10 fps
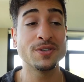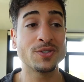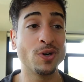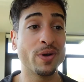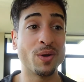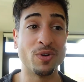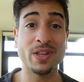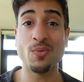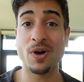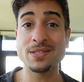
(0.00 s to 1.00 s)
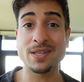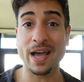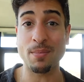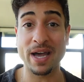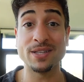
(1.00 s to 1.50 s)
So it really was
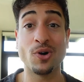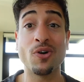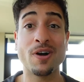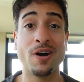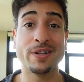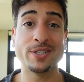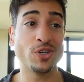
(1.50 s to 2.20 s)
like my adult college.